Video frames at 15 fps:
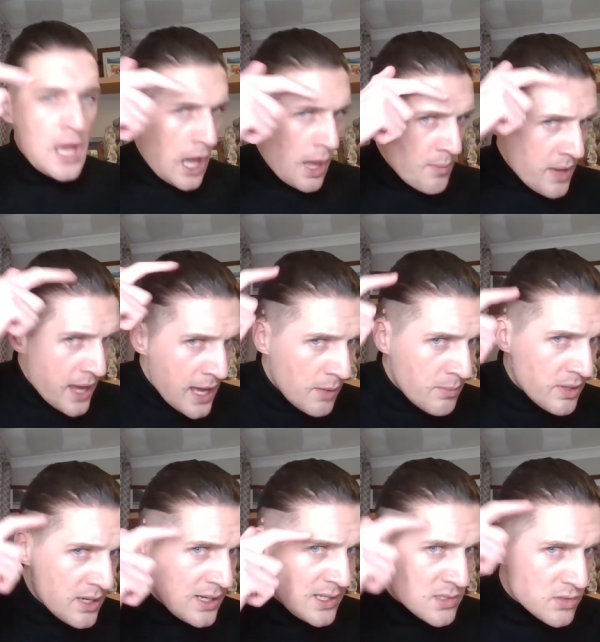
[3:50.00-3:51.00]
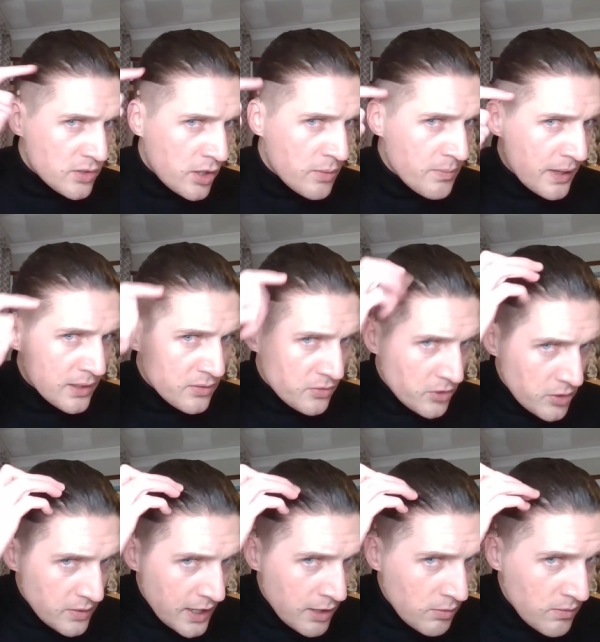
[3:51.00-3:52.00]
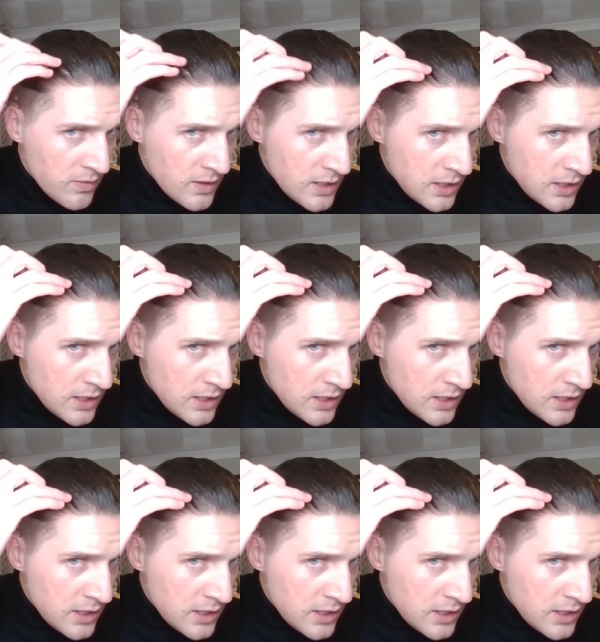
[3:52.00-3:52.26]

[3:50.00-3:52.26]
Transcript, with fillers: um, here, but it is growing back through now